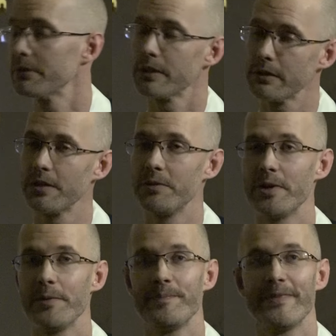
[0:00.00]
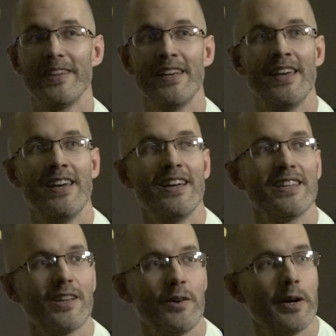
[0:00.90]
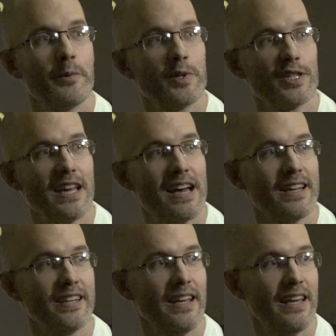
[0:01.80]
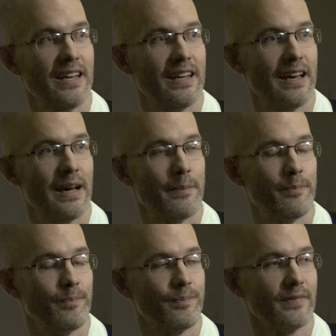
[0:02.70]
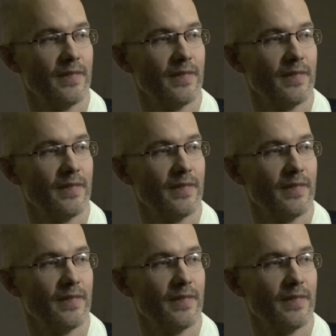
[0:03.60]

think, oh no. So I was sat in um,